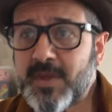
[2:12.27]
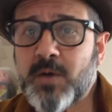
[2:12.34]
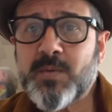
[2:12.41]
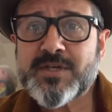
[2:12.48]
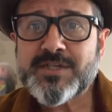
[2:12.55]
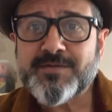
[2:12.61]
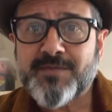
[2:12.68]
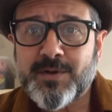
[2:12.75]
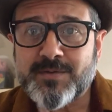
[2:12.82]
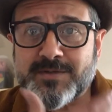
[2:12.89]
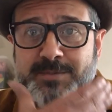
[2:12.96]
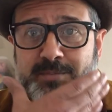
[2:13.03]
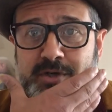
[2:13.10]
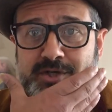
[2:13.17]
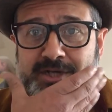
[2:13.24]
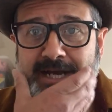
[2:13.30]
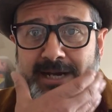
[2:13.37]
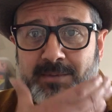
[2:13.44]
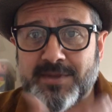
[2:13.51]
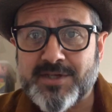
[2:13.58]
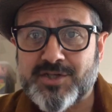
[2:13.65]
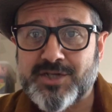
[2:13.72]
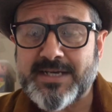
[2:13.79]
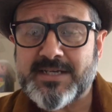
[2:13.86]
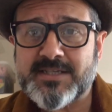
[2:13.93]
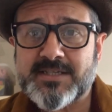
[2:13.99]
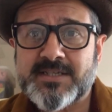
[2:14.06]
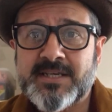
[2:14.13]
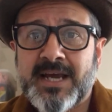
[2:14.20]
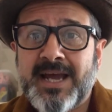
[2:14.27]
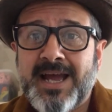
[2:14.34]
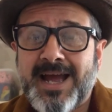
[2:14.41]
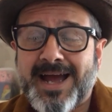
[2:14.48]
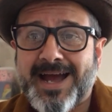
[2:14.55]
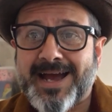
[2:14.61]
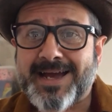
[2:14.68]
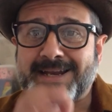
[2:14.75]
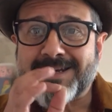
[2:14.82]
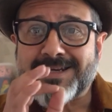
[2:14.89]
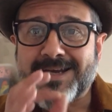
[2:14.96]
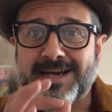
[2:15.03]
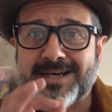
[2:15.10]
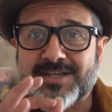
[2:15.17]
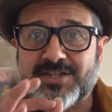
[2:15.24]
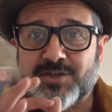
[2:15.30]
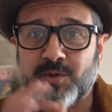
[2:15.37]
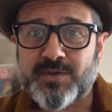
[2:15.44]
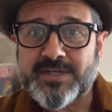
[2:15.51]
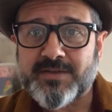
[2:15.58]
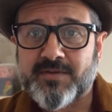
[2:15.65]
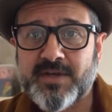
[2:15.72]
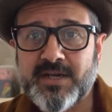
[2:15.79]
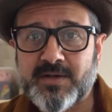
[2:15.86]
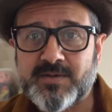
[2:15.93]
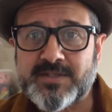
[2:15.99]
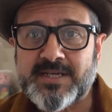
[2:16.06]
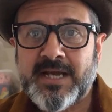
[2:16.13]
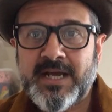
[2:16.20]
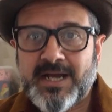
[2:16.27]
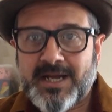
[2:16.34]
which involves pushing out with the cheeks and snorting through your nose.